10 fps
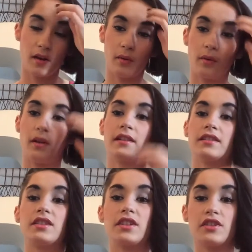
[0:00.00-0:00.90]
or
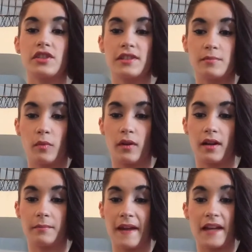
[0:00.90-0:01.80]
there's just
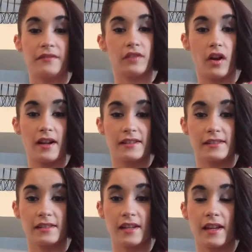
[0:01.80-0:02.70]
more bad flaws